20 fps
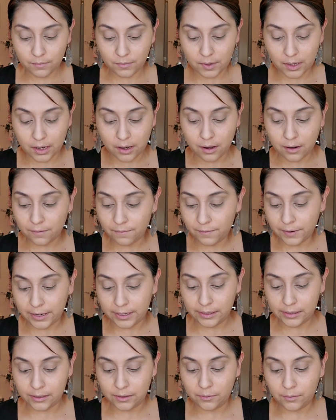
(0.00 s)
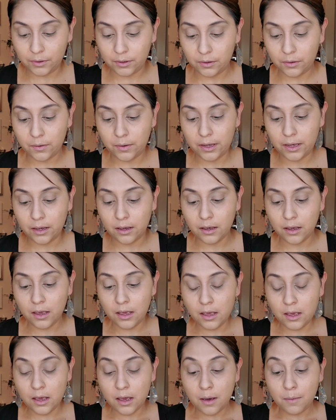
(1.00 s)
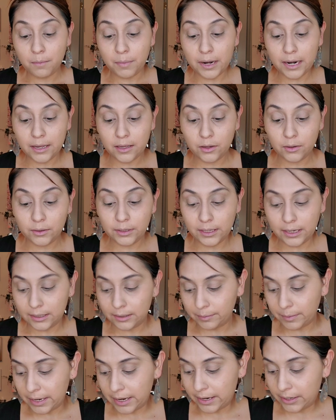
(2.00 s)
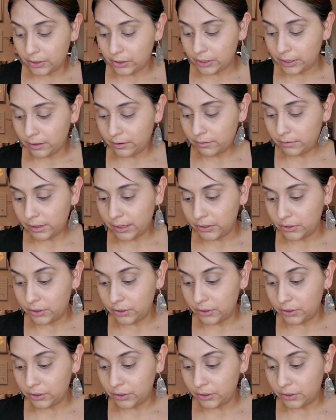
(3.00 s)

I got to find it real quick. But I use it as my eyeshadow.